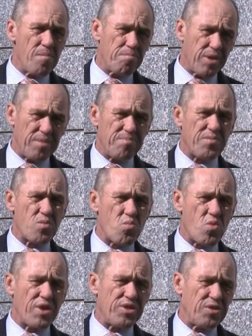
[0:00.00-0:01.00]
But
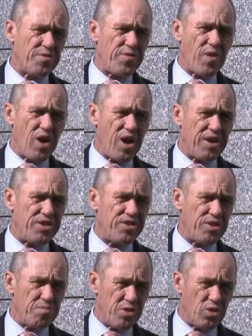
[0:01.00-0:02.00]
what you'll find
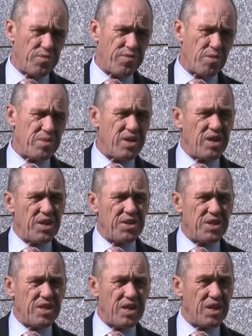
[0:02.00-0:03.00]
as you move from year
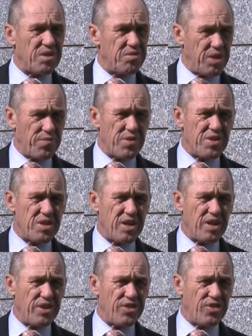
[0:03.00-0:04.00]
to year, different
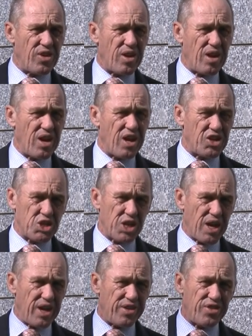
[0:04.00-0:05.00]
years
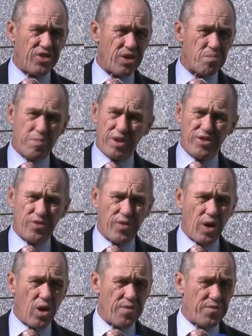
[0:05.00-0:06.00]
change. So peace
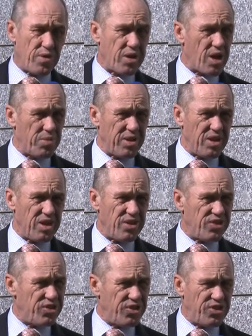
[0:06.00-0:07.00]
fell off for a couple of
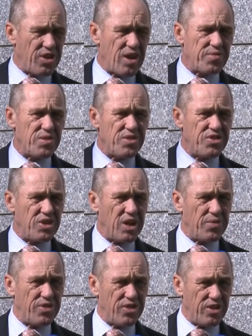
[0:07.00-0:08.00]
years just after the
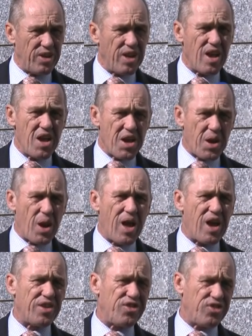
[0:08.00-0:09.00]
GFC, and
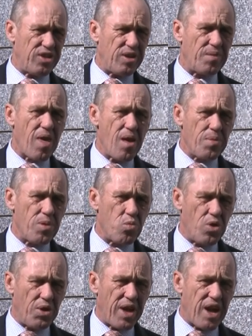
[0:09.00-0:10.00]
last year the
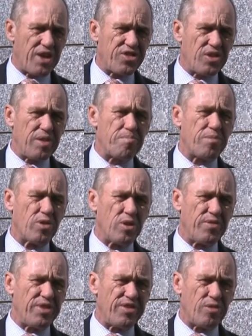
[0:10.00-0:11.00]
world actually
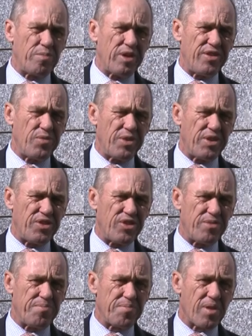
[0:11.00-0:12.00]
improved its peacefulness.